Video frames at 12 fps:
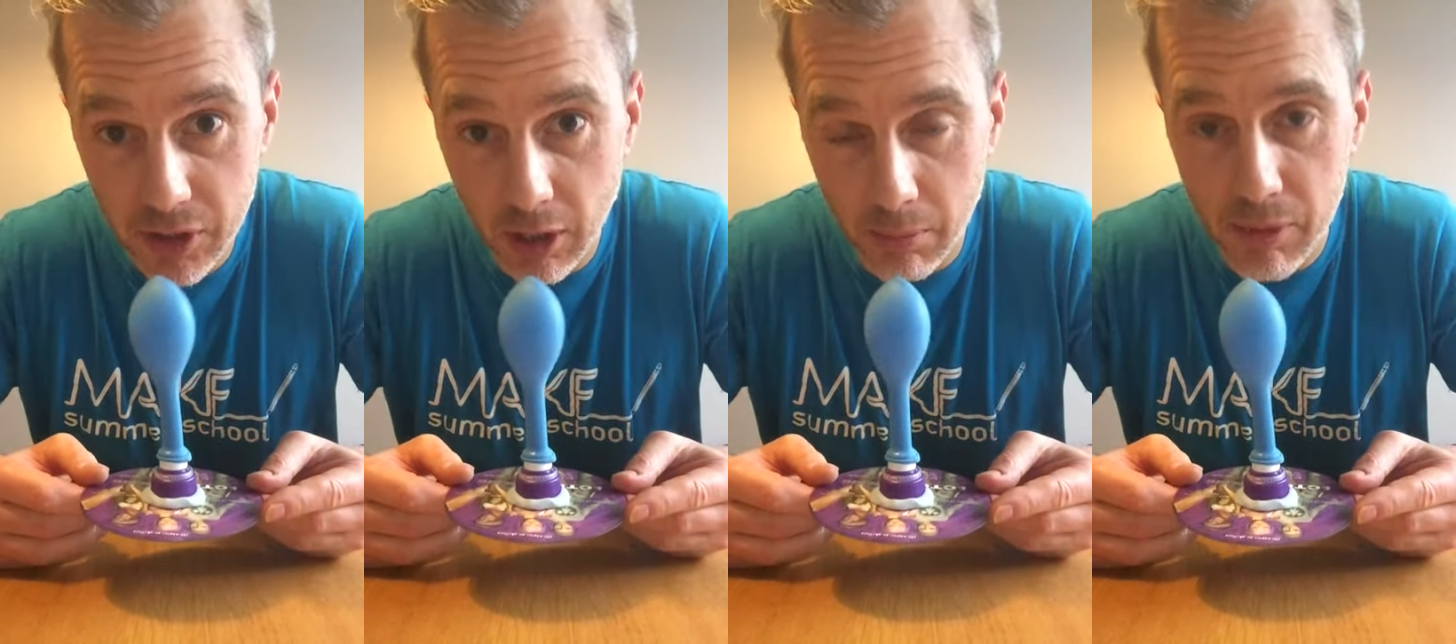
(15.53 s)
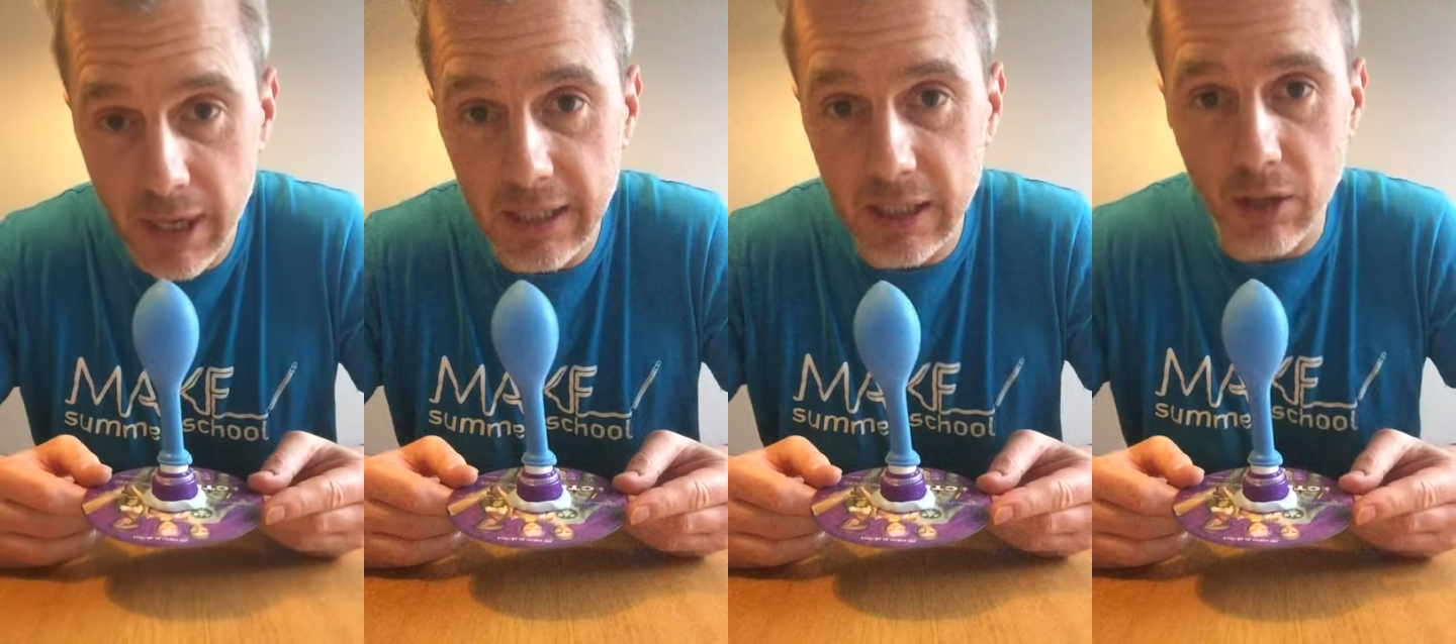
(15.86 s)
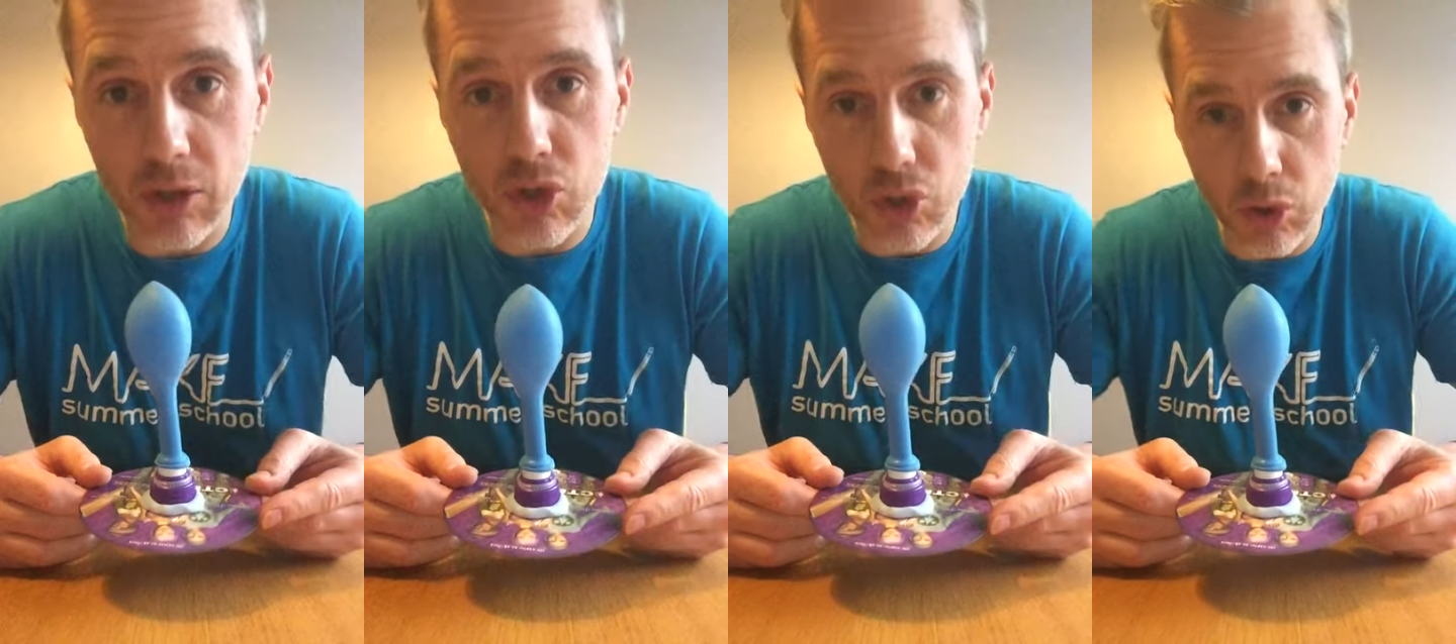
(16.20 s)
then I'll break it down
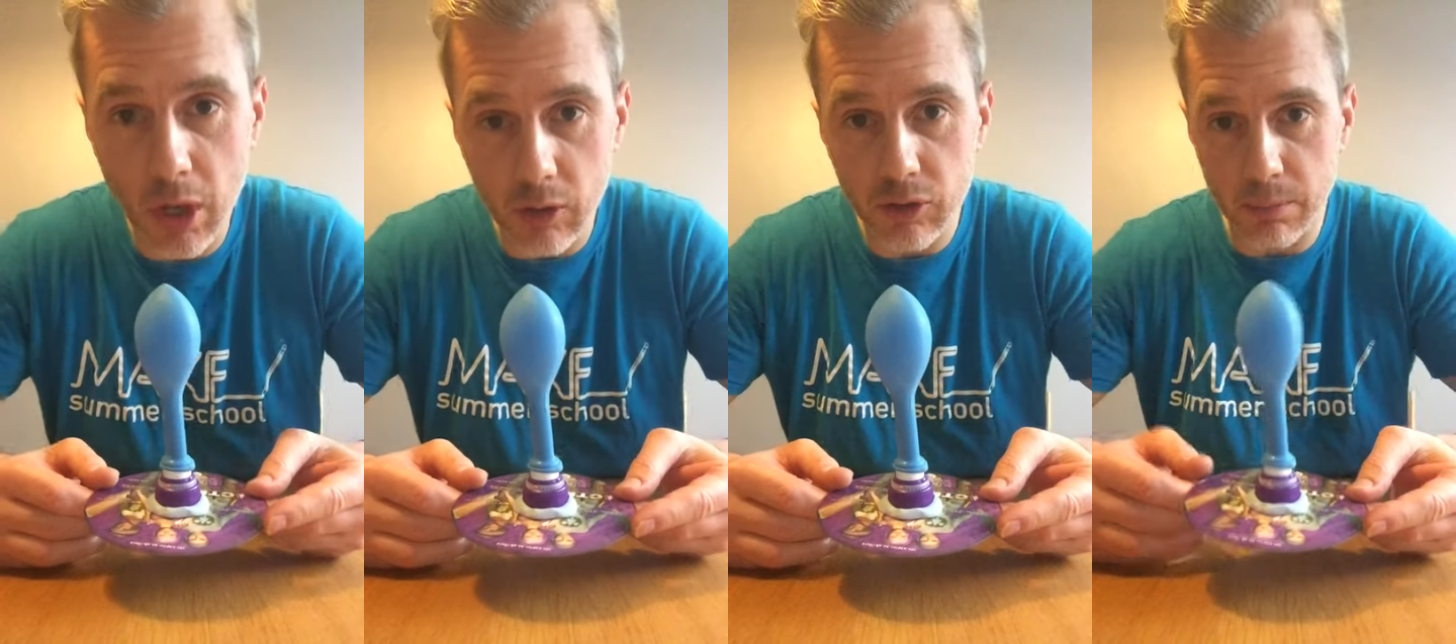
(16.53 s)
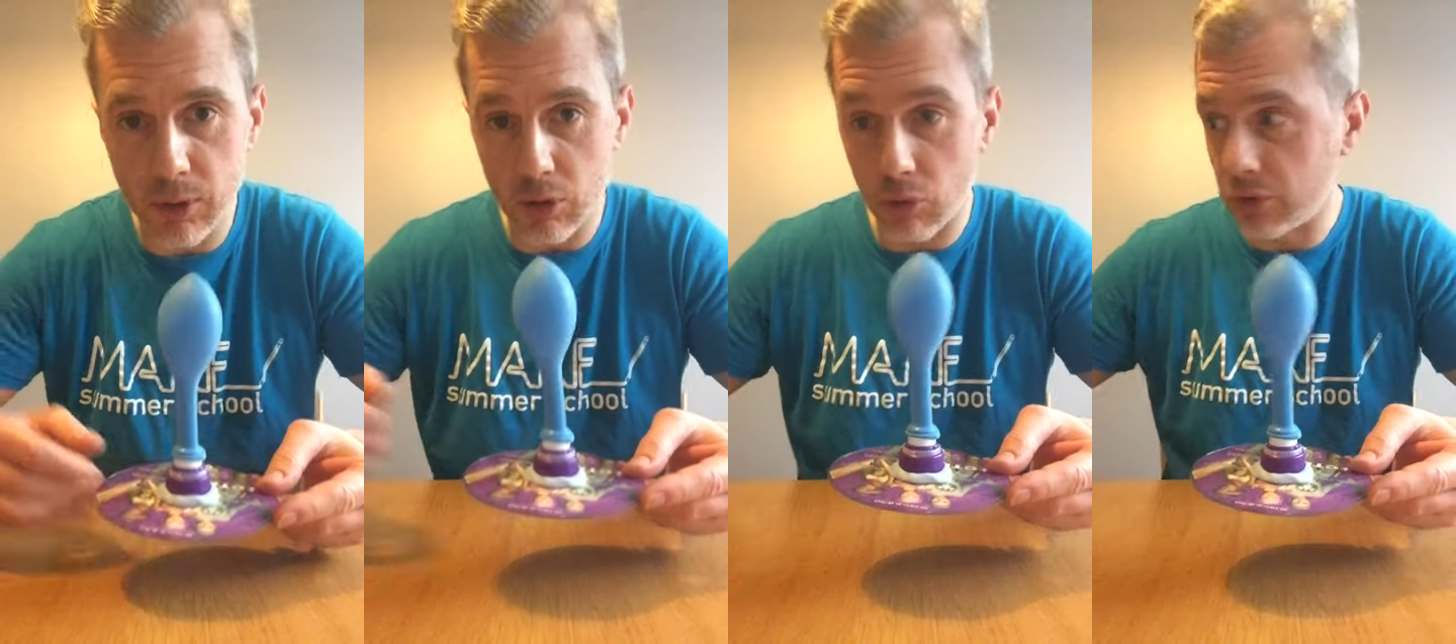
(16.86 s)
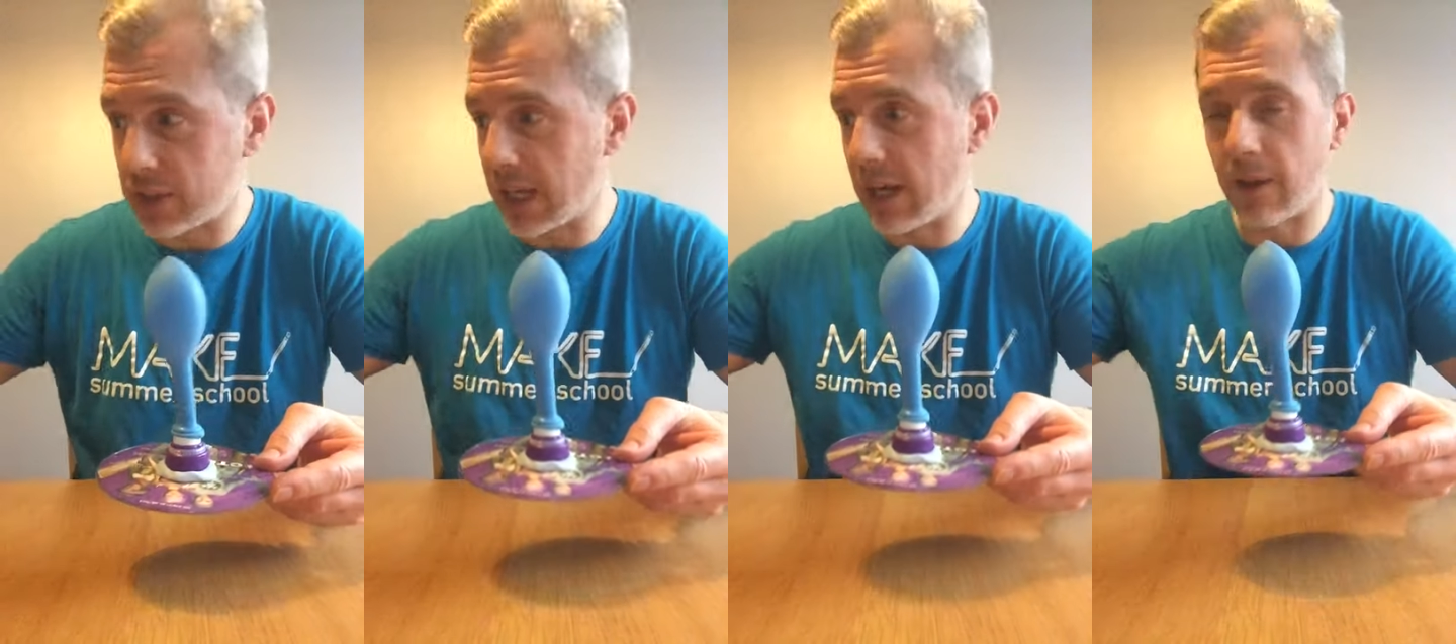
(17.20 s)
and show you how to put your own
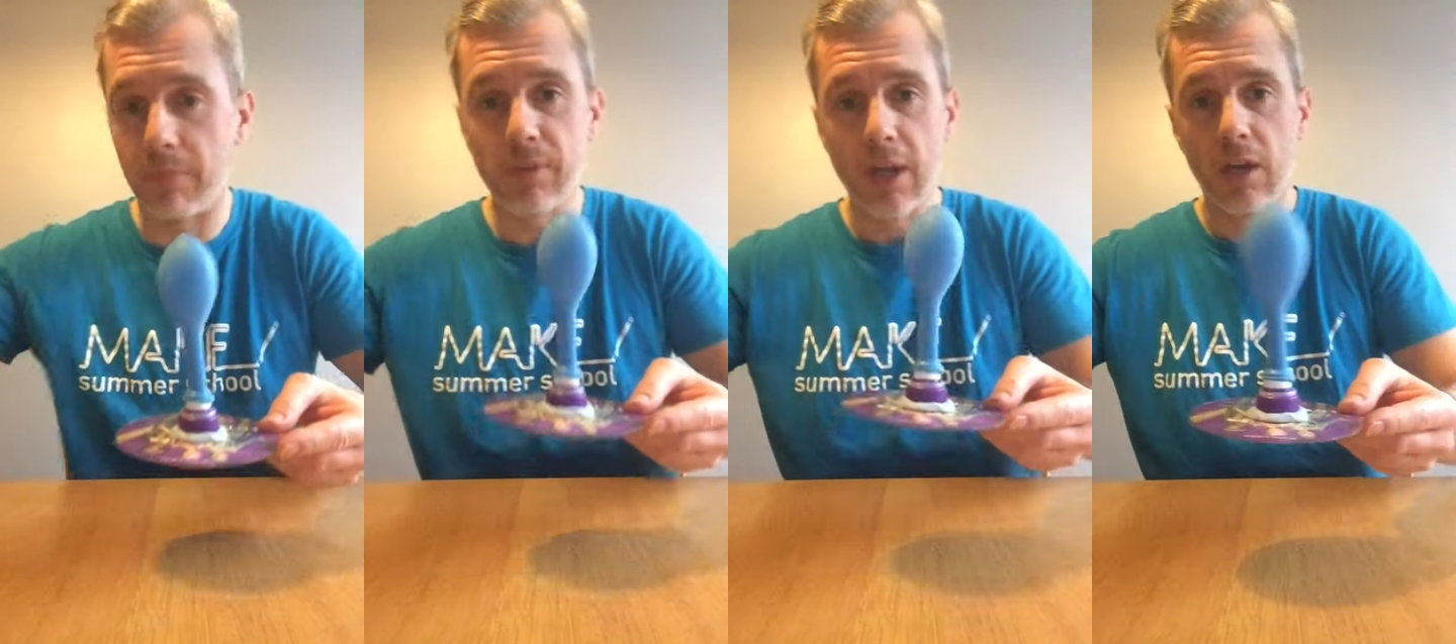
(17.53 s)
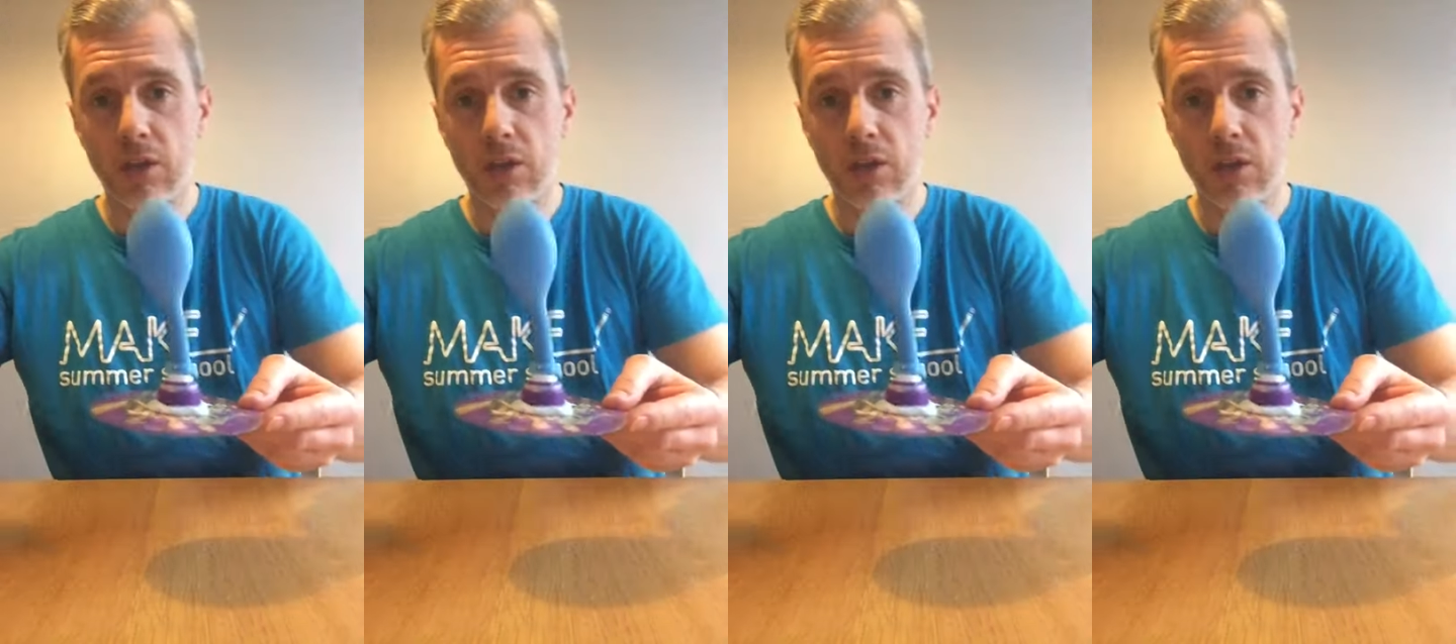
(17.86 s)
together.